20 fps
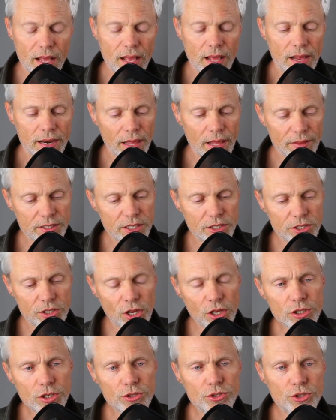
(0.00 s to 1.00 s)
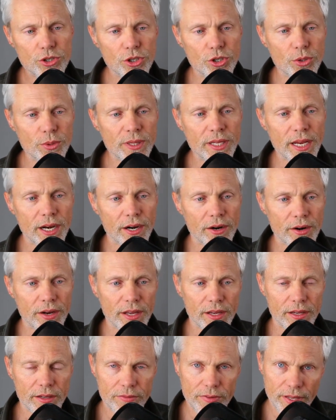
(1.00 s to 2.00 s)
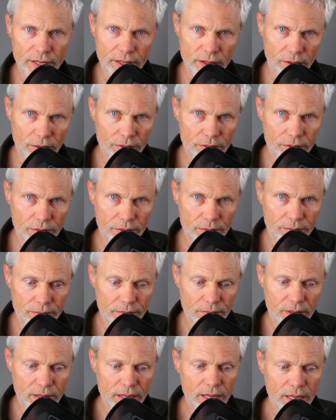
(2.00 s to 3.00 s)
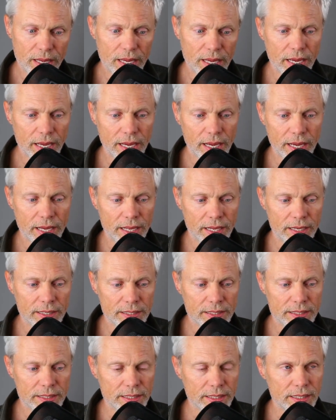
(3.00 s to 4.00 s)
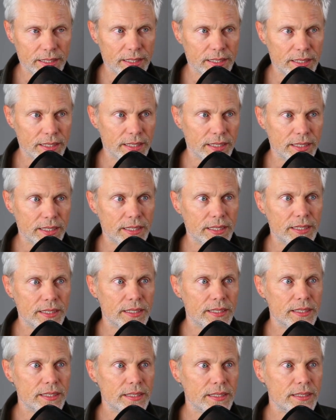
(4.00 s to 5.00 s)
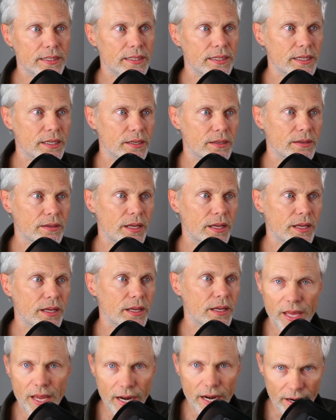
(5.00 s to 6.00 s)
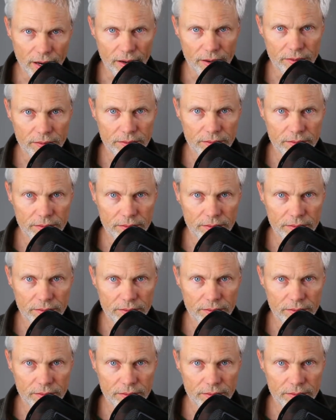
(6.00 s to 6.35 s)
Now, this is also true in the area of health and, uh, you know, health care,